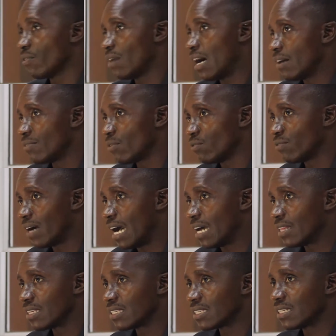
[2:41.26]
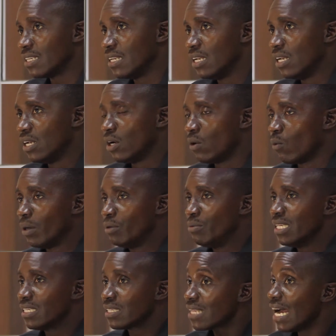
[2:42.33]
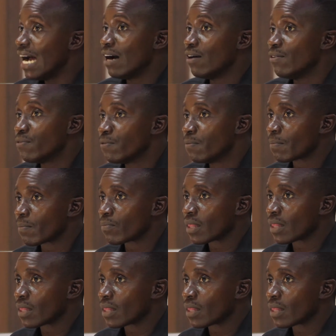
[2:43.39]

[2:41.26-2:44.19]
life of others. When we serve,